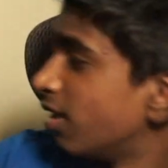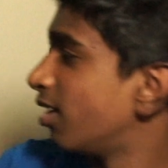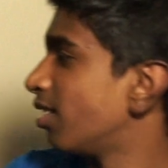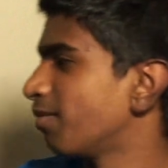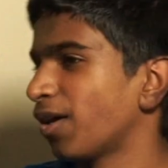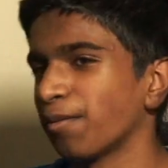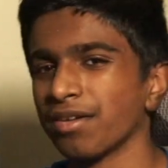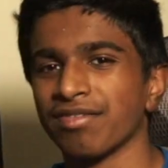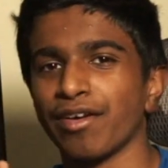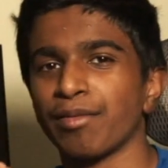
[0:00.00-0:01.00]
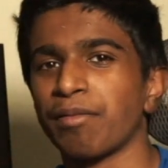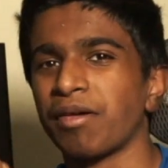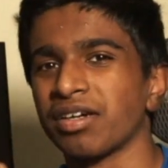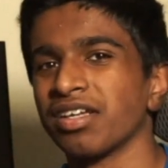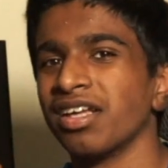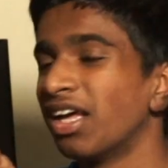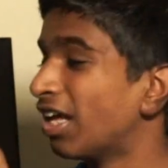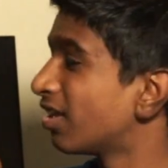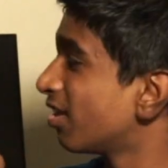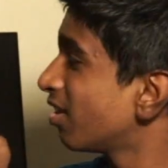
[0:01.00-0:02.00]
My AirPods fell out of my pocket.
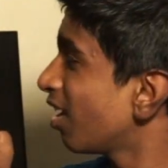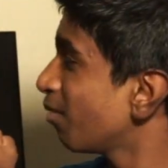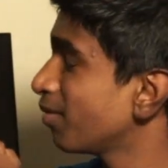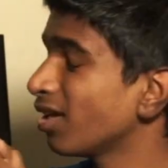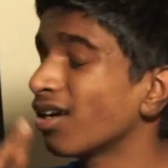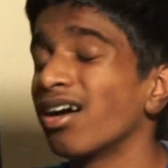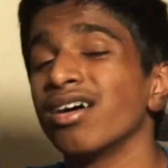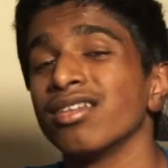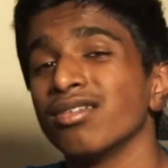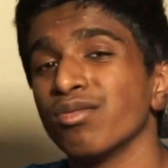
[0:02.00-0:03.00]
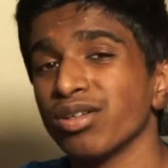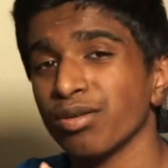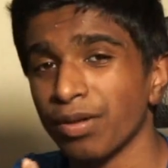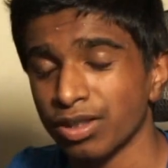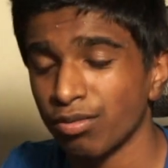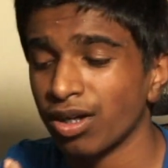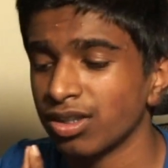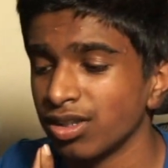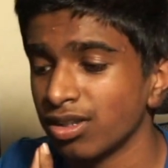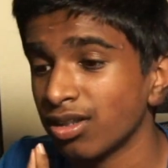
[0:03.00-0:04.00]
So this is happening what you're about to
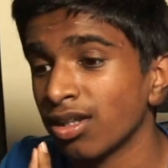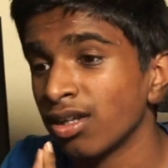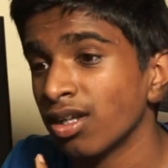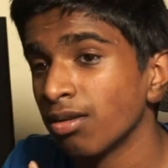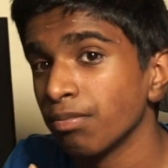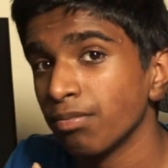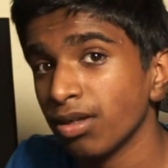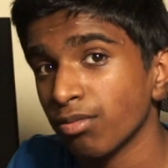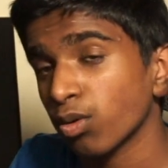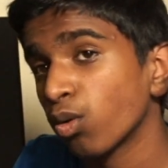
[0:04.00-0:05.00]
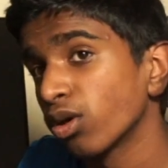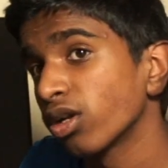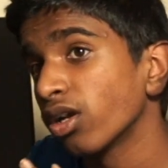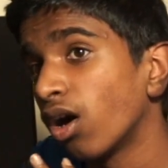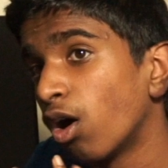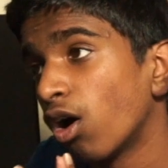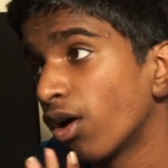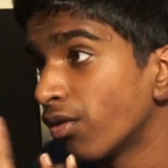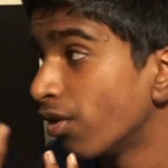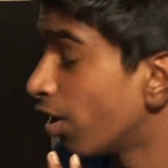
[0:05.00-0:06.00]
watch is being recorded
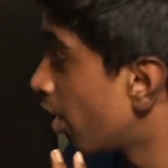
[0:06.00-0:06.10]
on